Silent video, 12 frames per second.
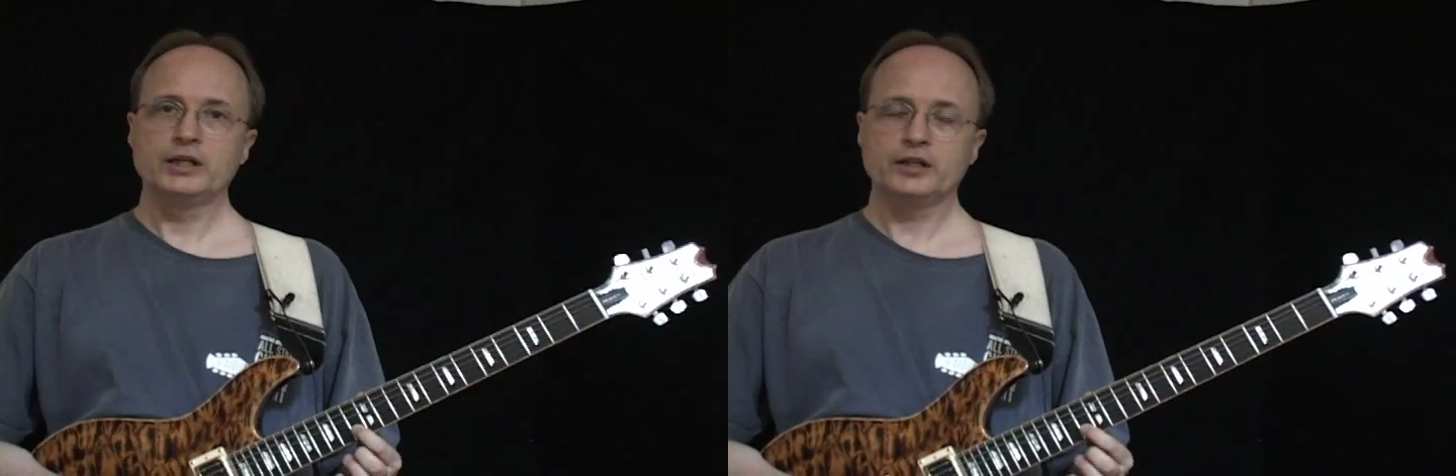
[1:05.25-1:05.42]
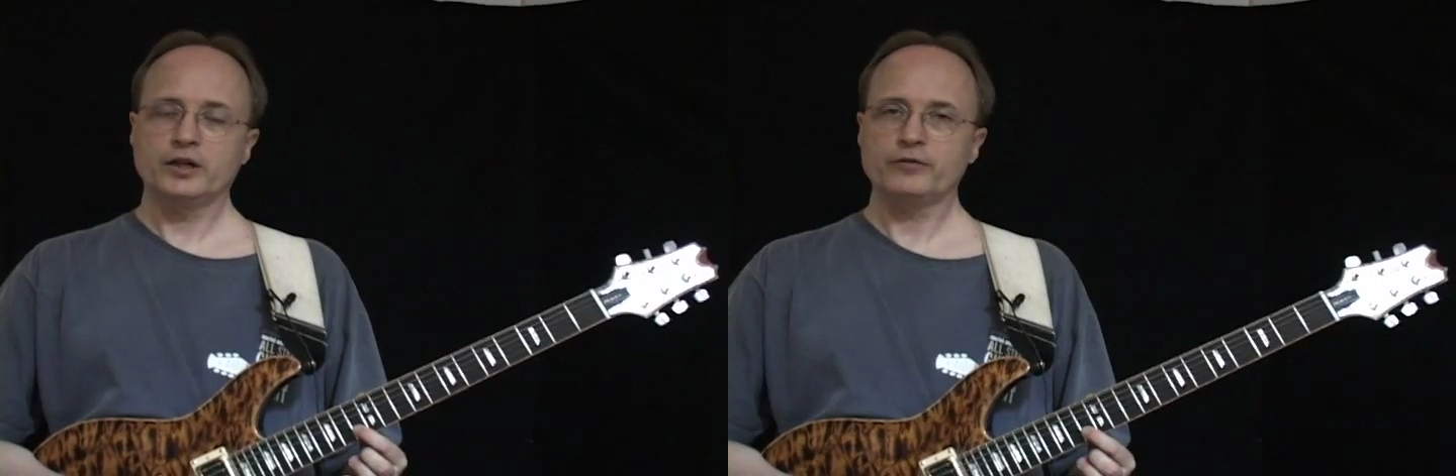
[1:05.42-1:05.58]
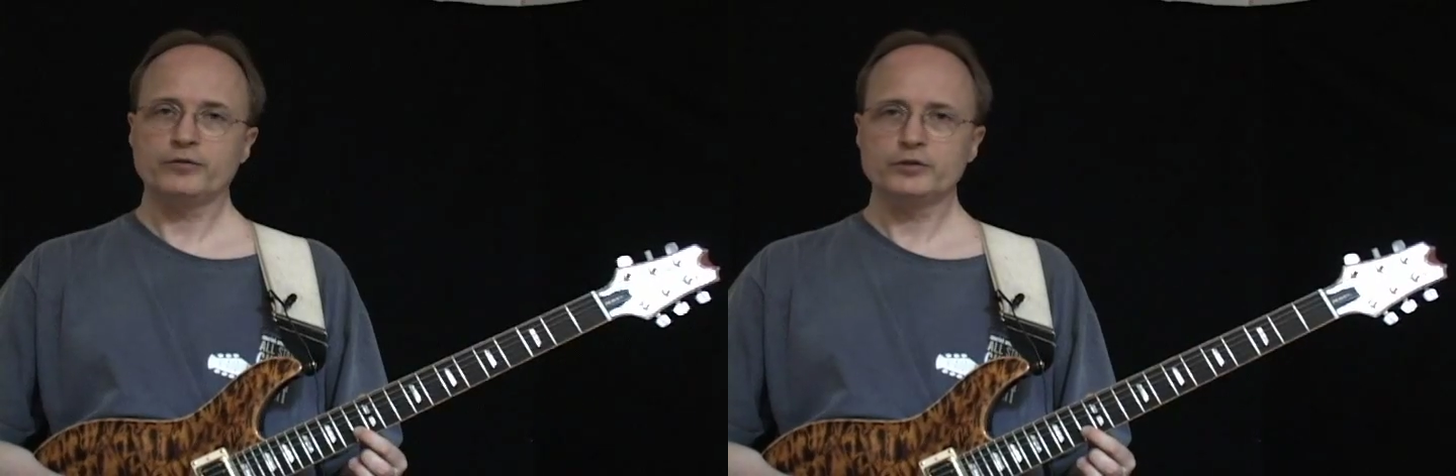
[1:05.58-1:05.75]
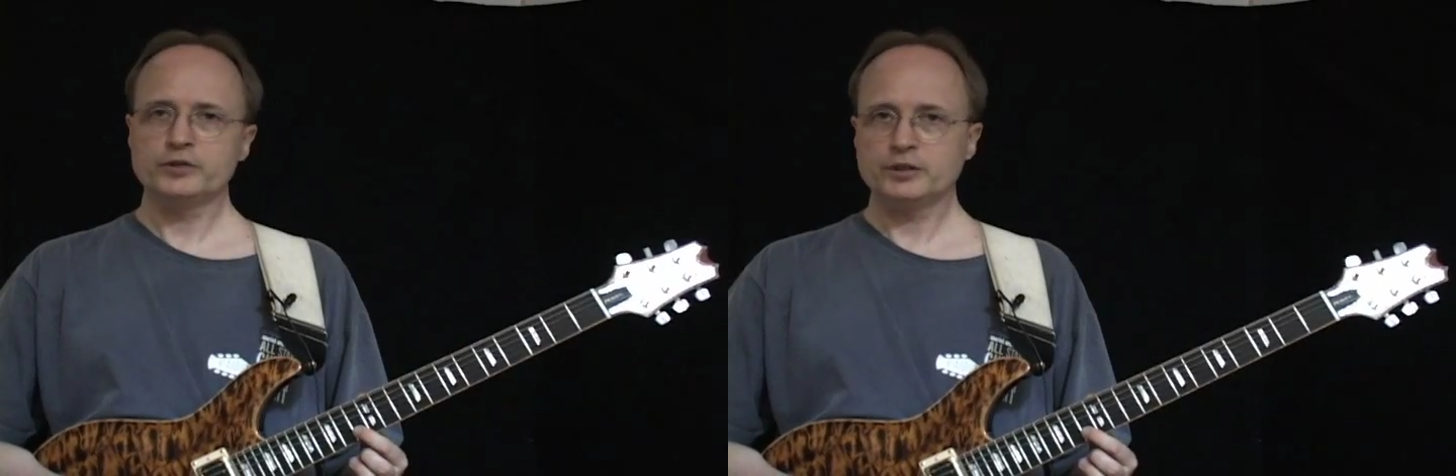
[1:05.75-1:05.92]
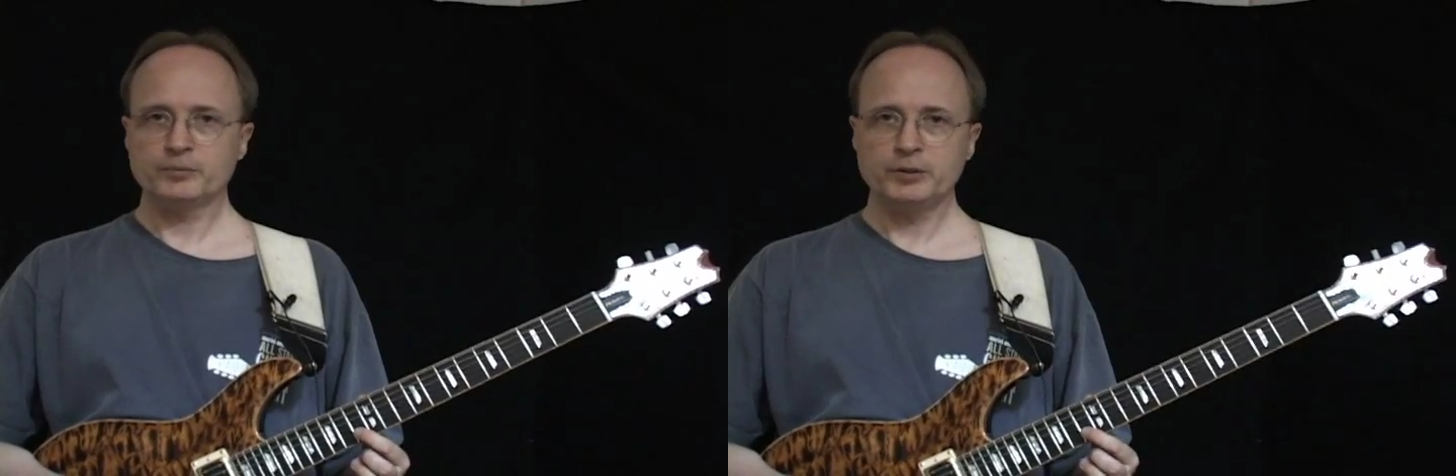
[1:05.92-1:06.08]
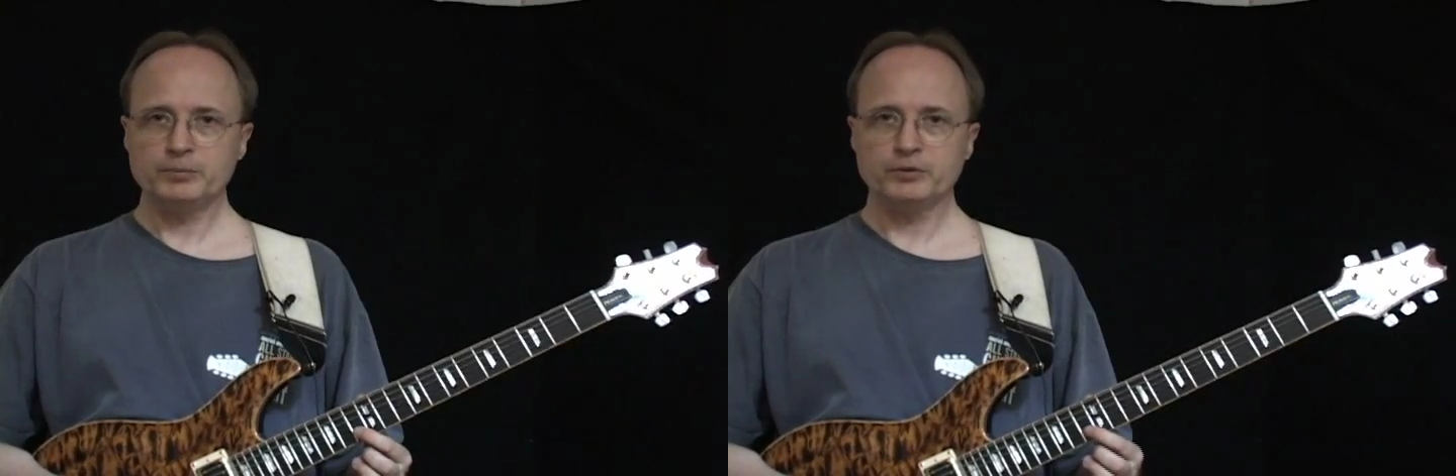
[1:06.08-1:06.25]
Now the first
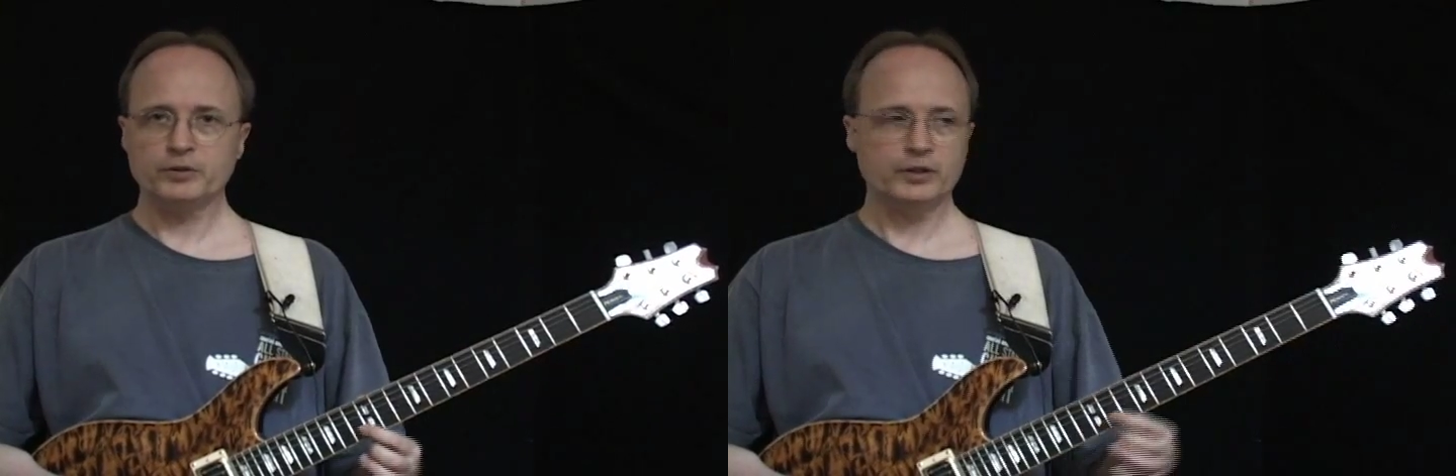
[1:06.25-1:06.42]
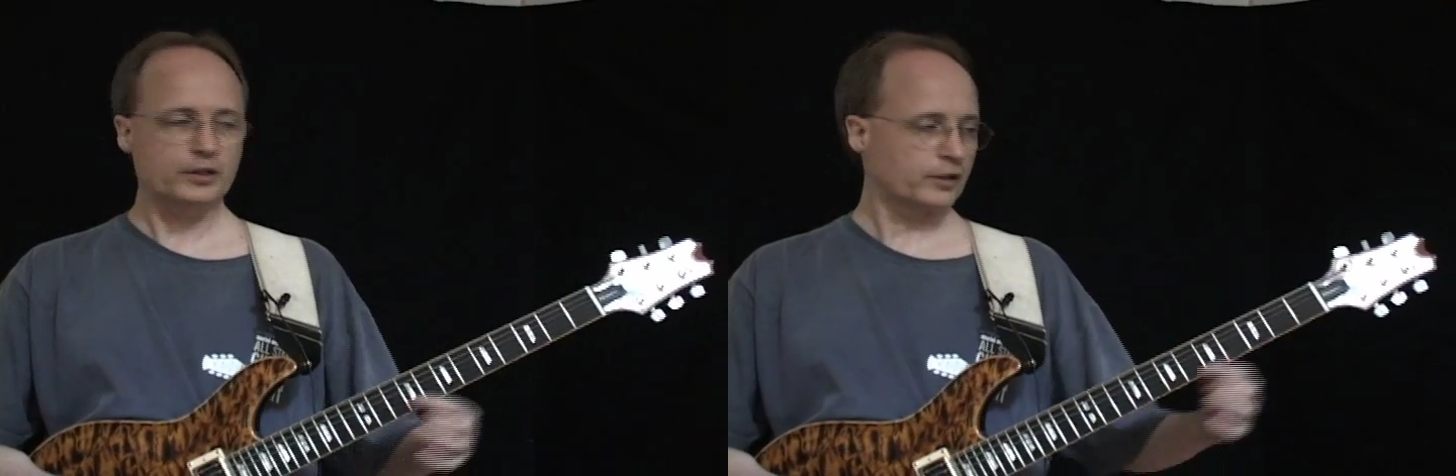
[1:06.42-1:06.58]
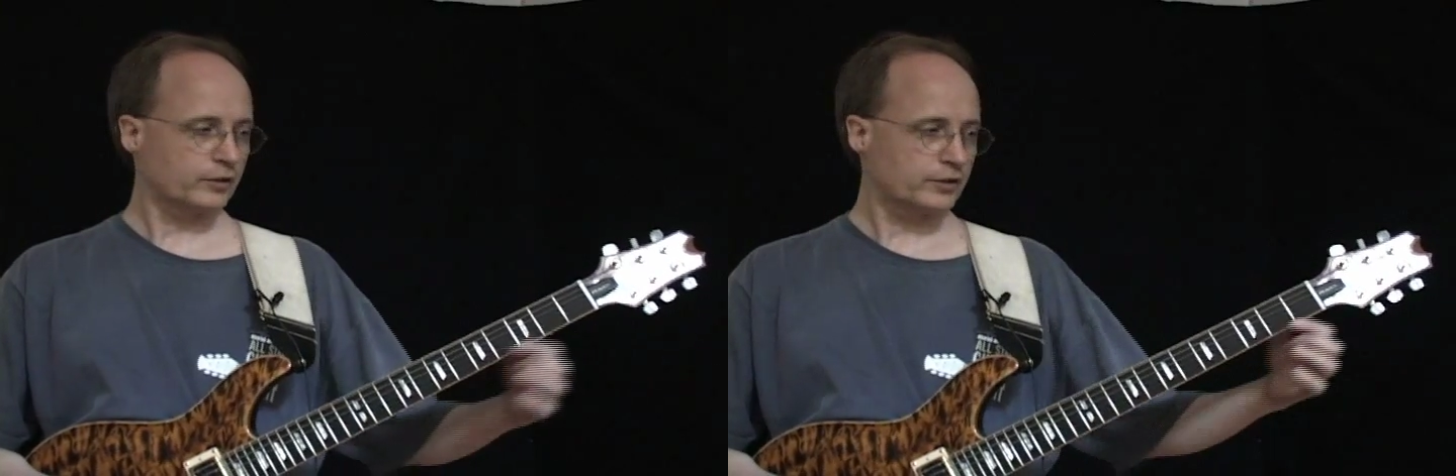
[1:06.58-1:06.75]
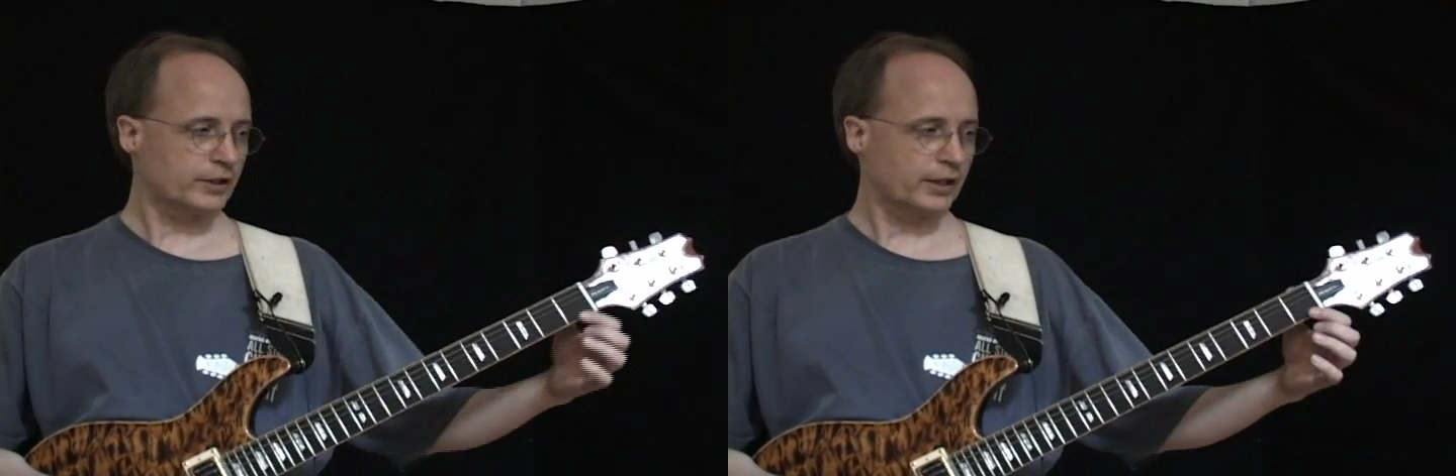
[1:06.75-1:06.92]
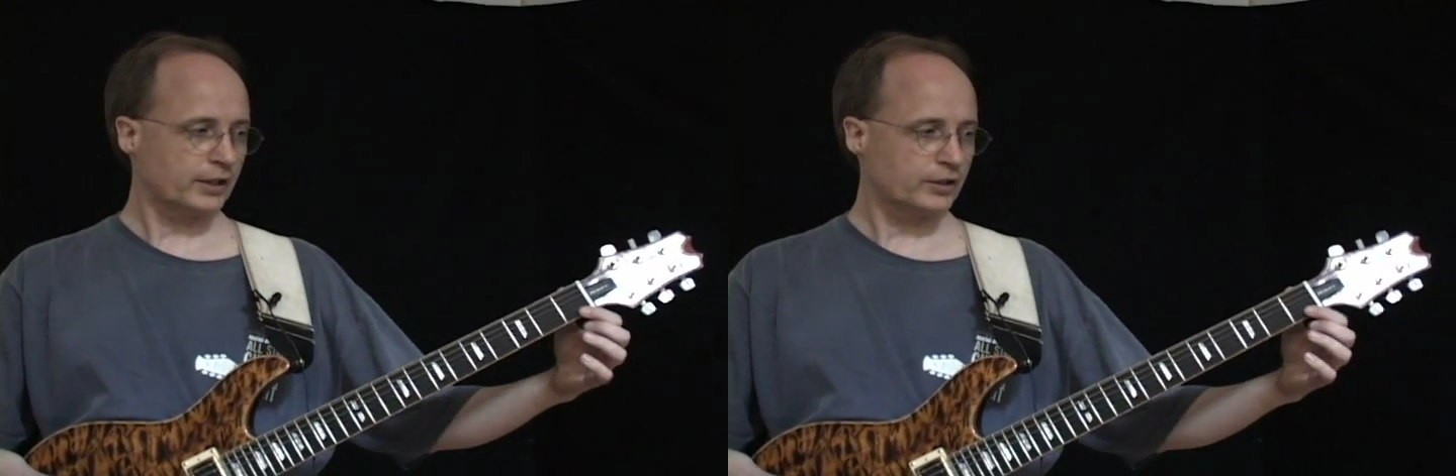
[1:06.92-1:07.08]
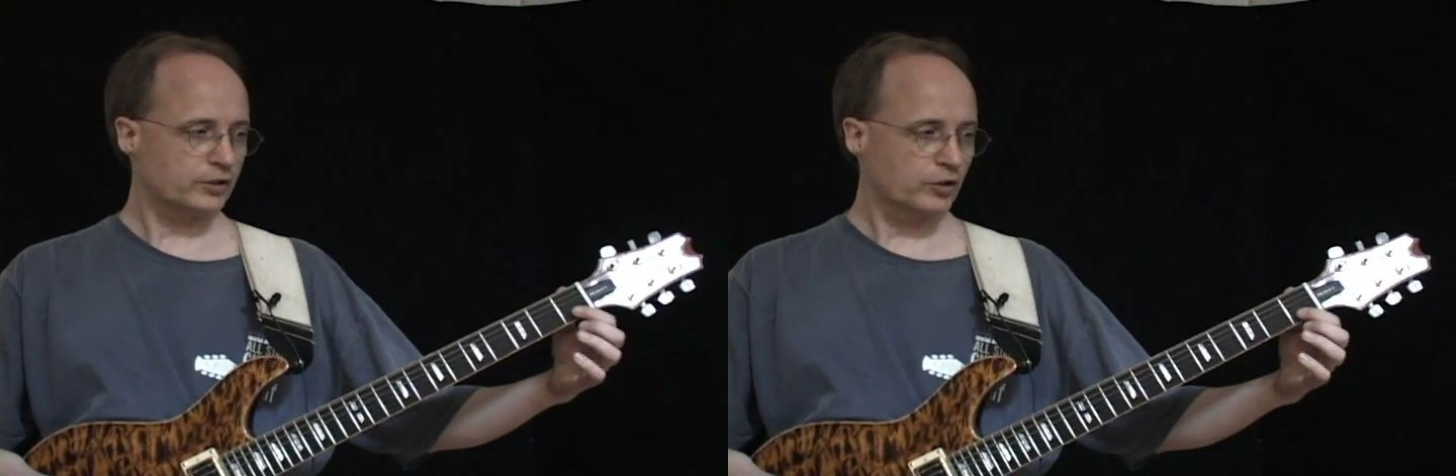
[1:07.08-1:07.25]
thing people don't
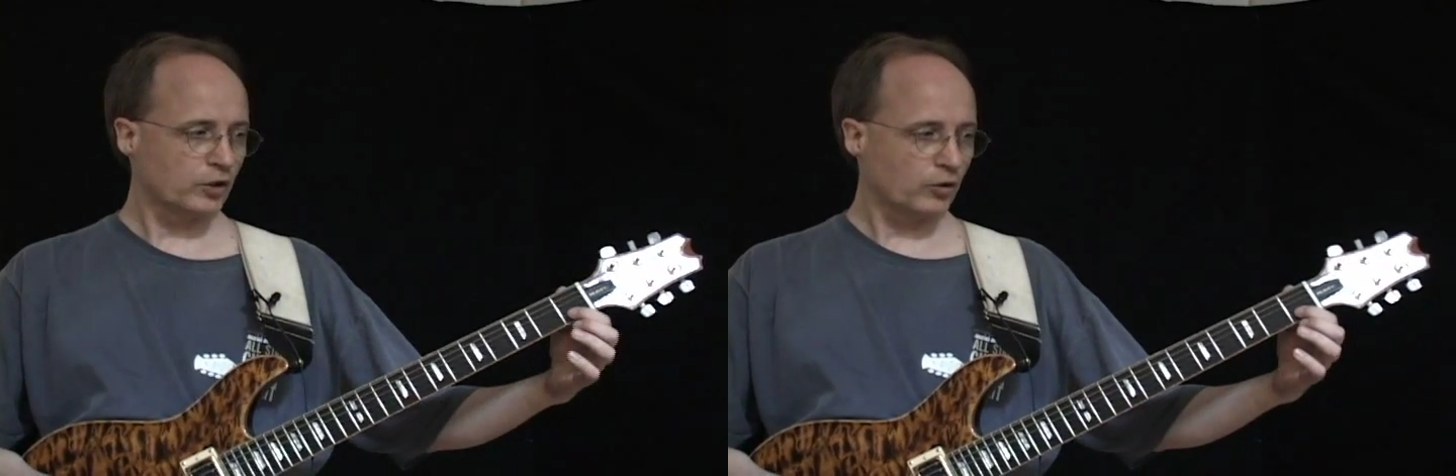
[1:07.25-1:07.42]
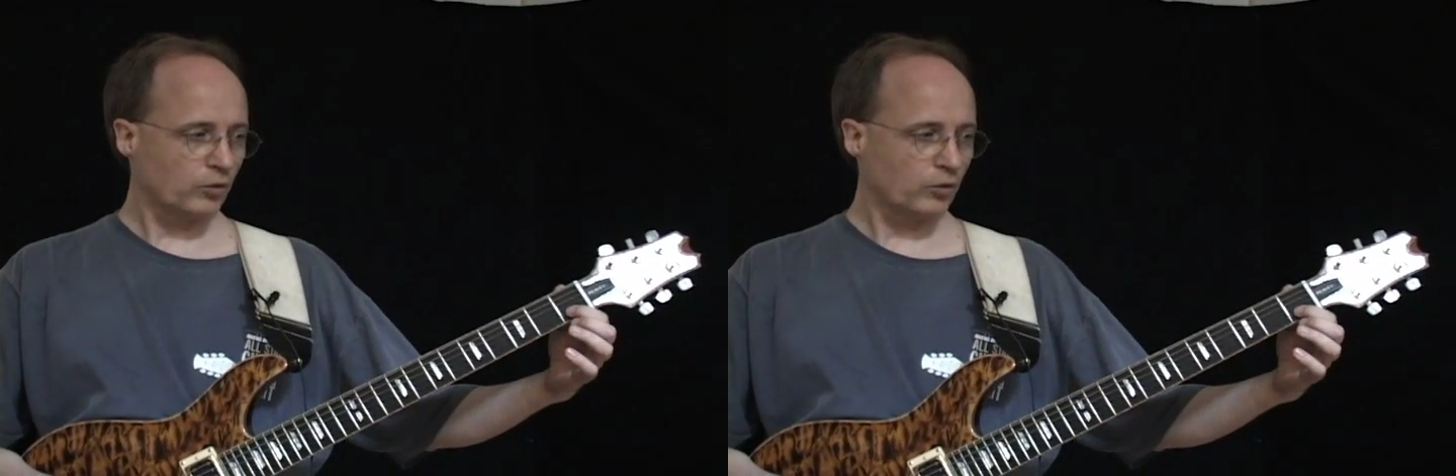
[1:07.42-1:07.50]
understand is,